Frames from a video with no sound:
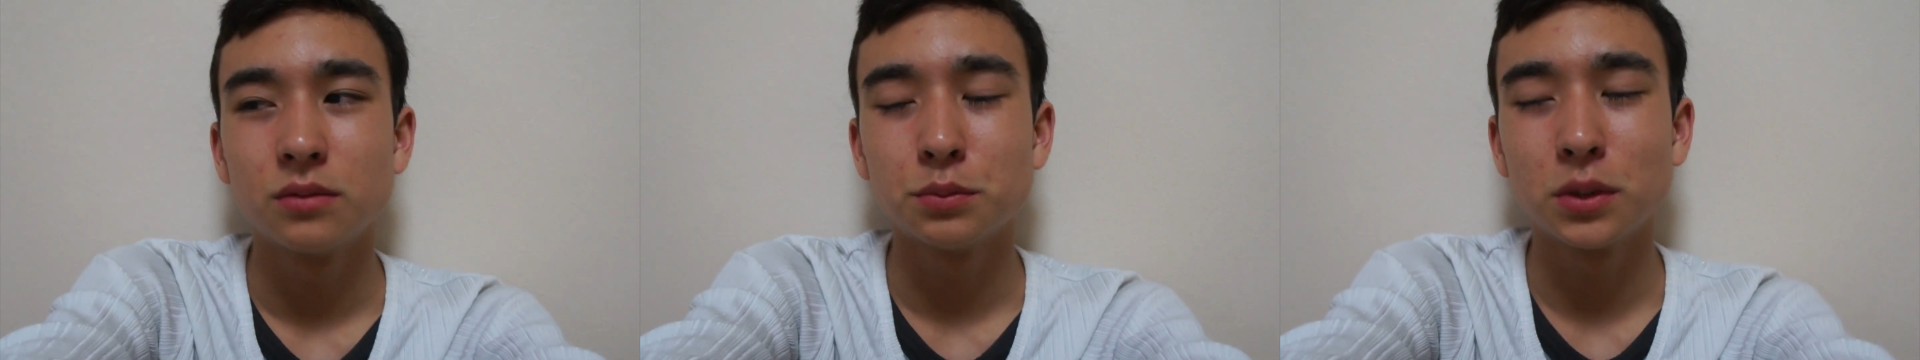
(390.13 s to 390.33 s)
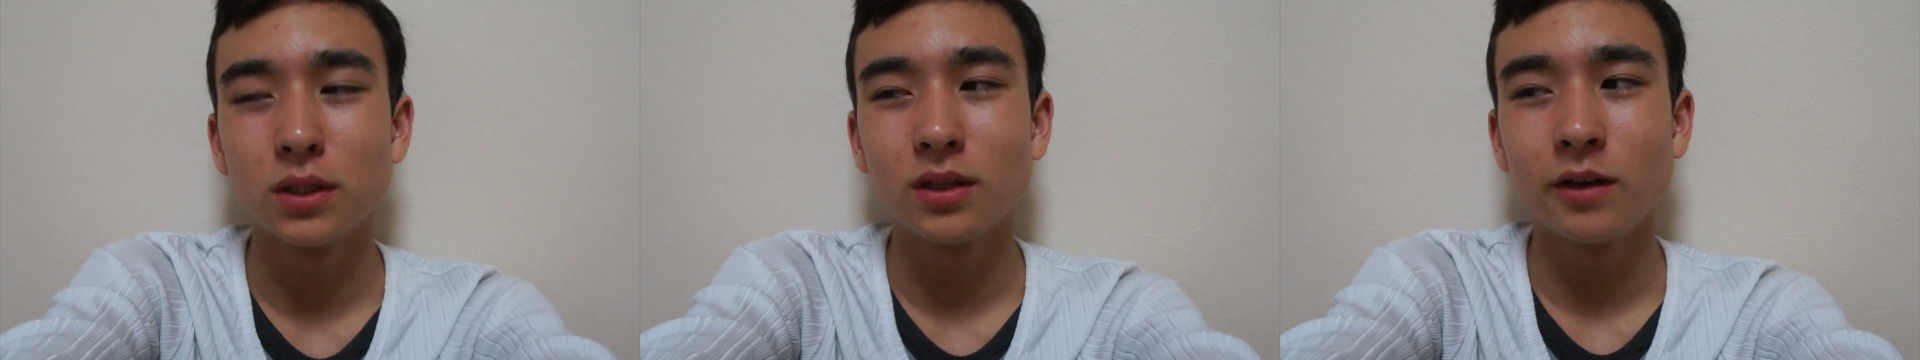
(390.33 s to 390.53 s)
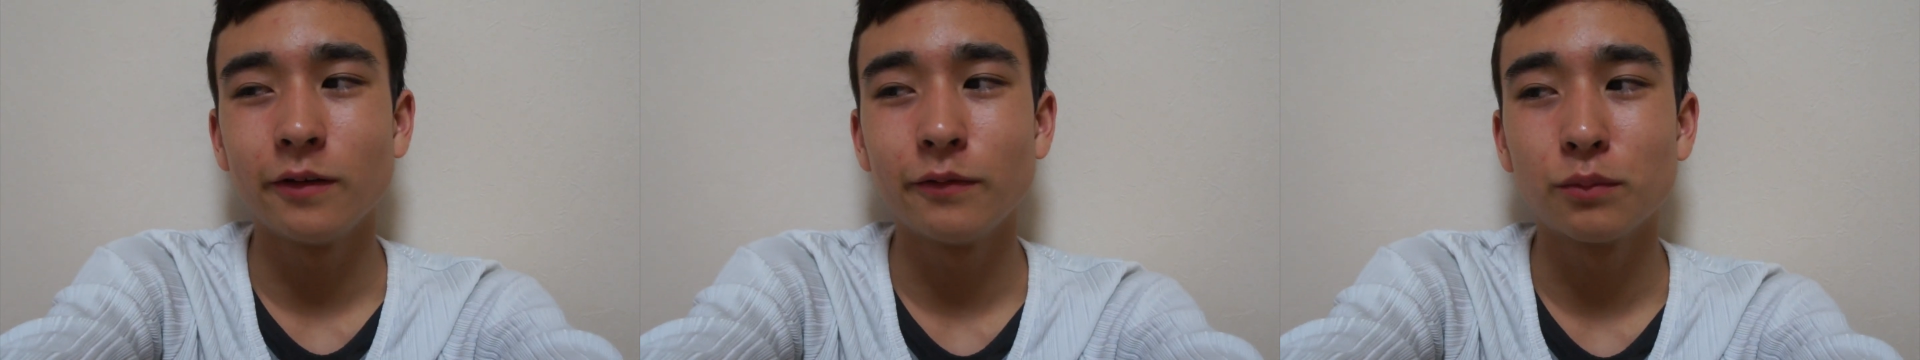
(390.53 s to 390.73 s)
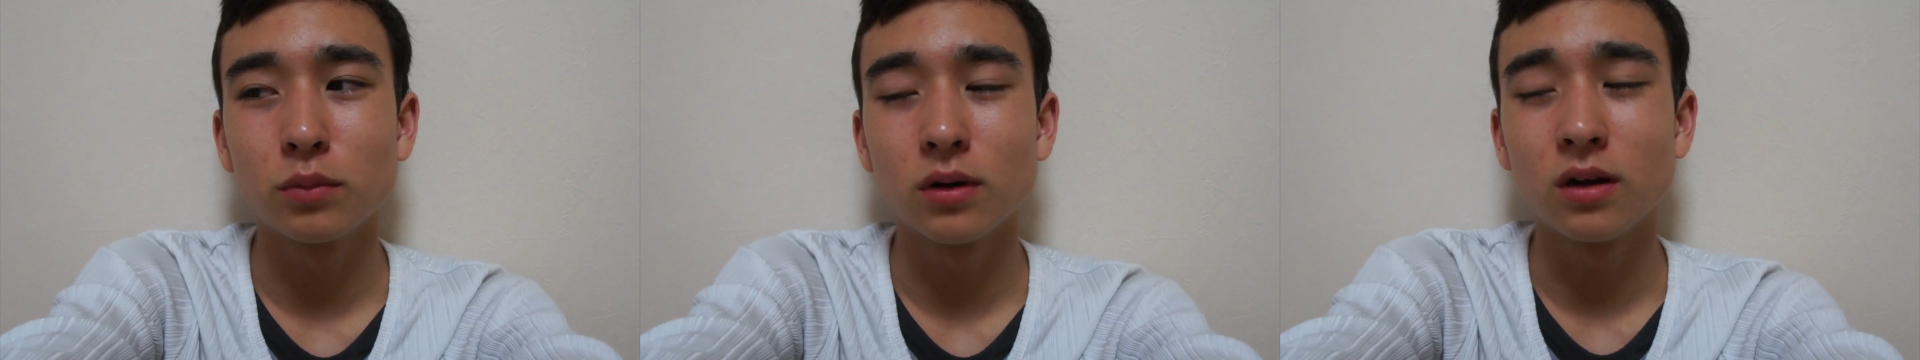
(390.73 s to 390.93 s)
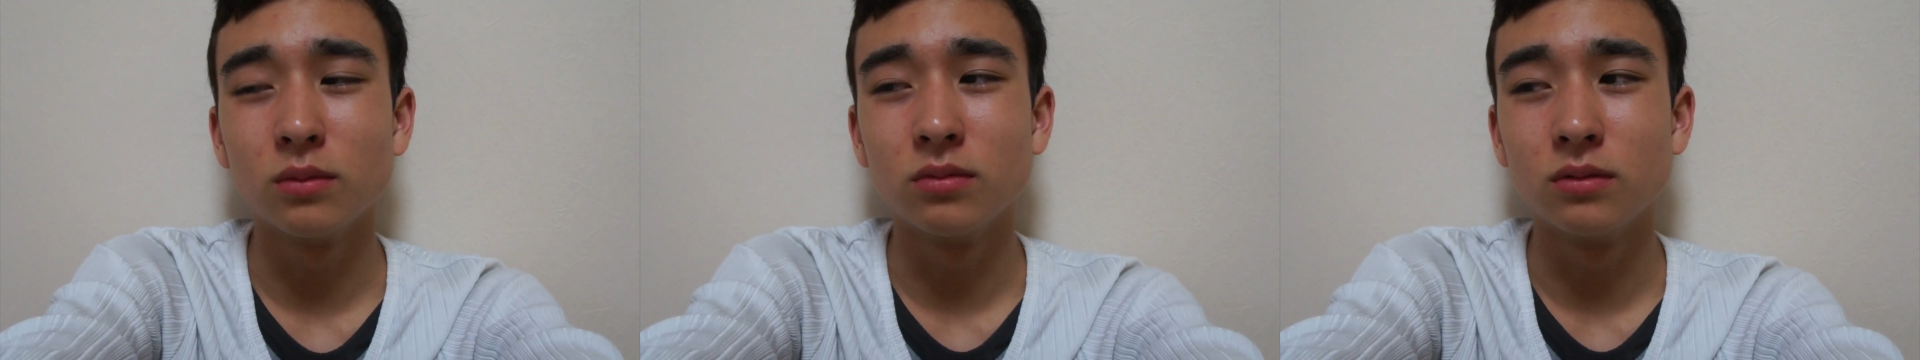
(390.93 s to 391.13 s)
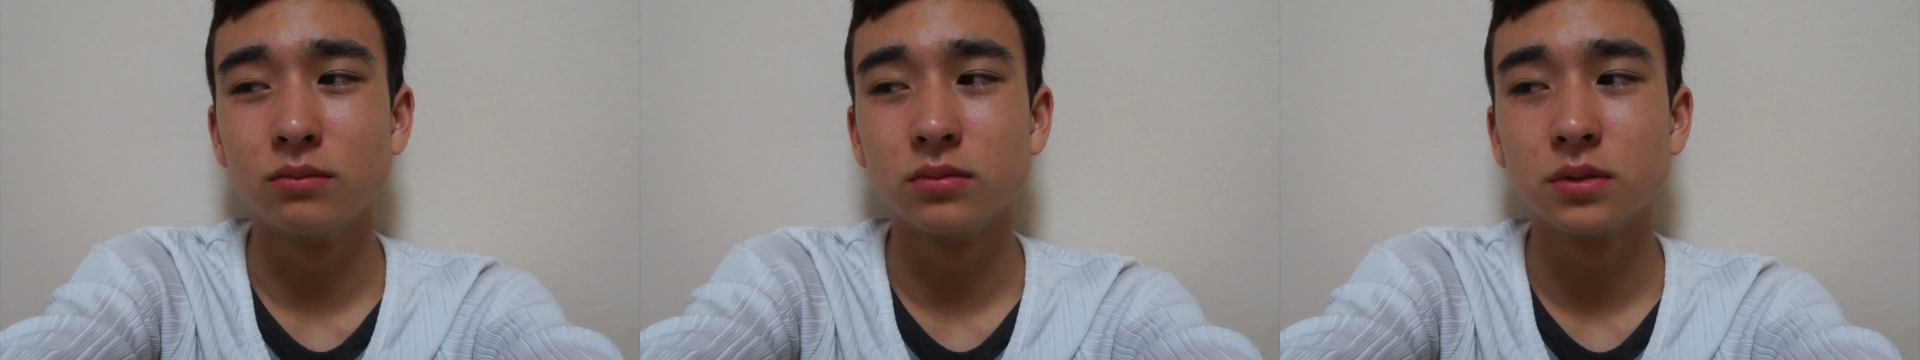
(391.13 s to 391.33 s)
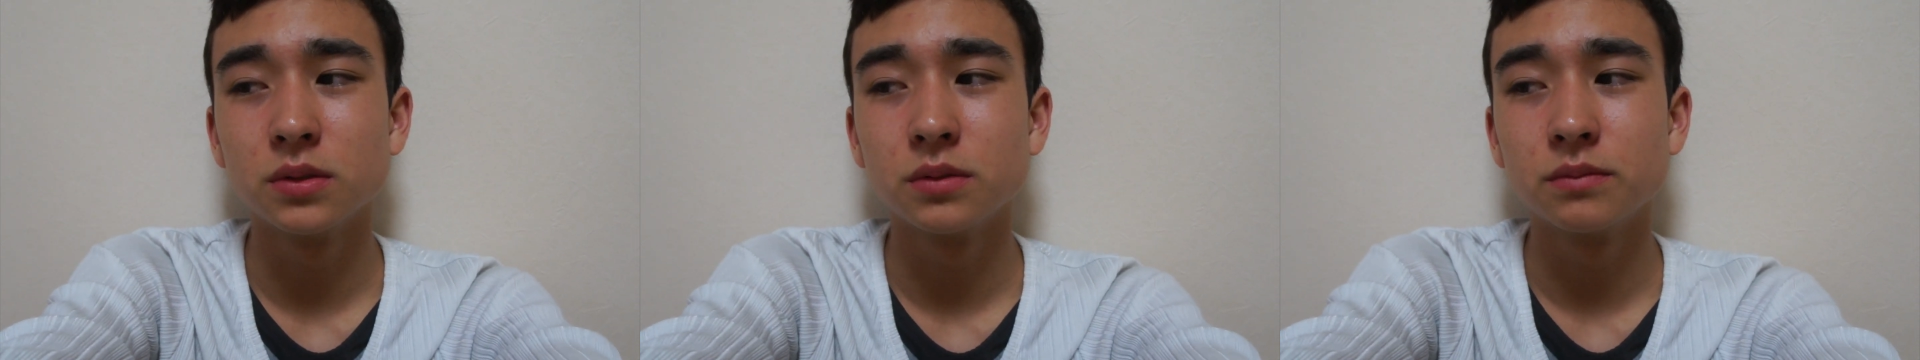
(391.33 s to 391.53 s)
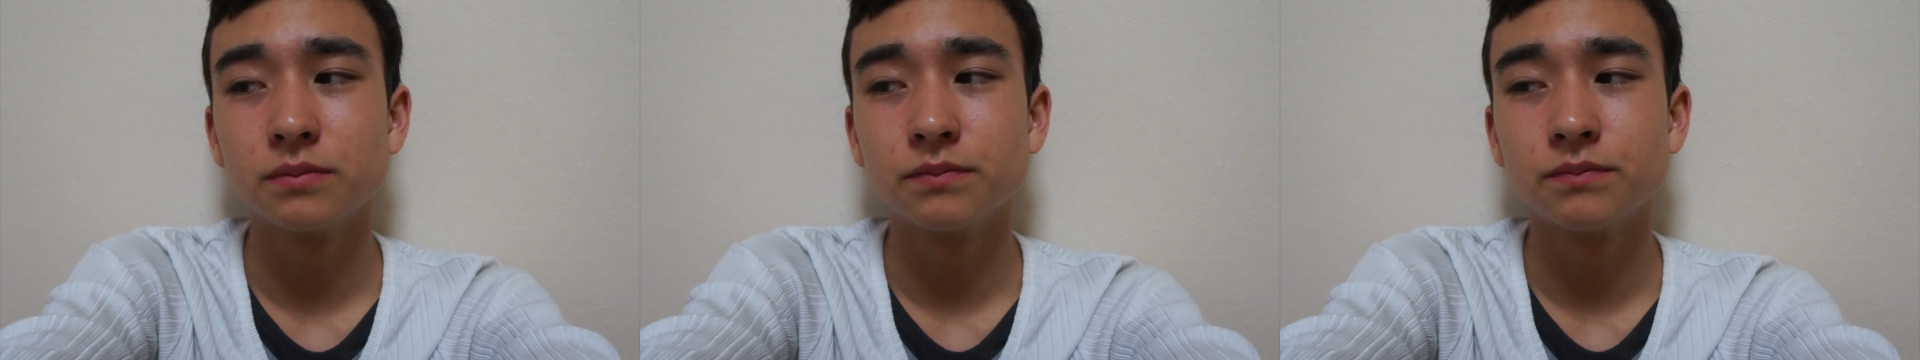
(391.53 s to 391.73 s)
my life
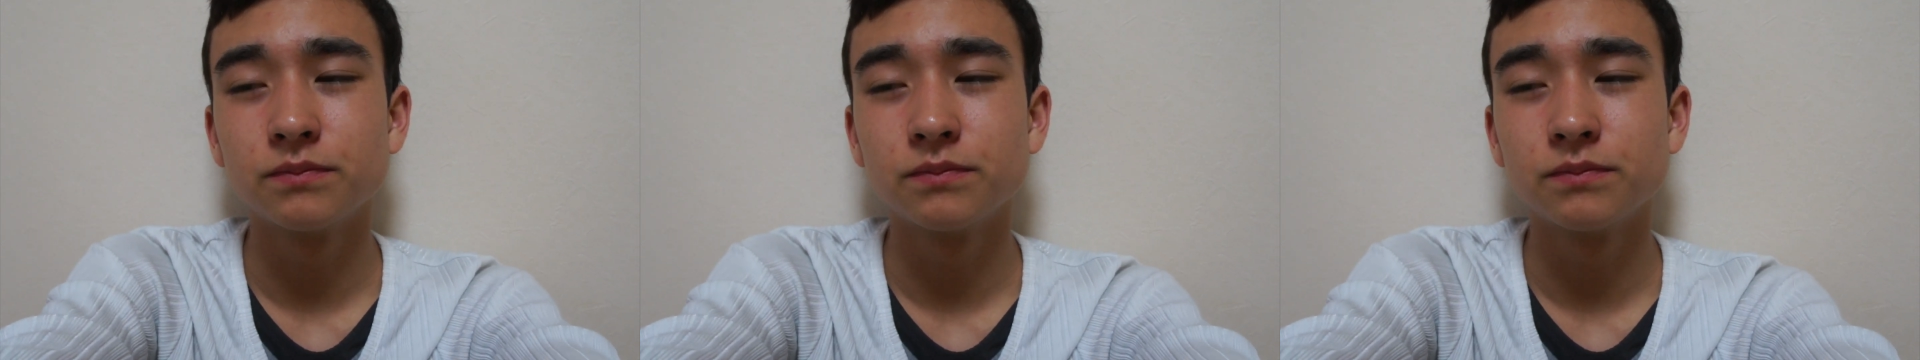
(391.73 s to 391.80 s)
problems.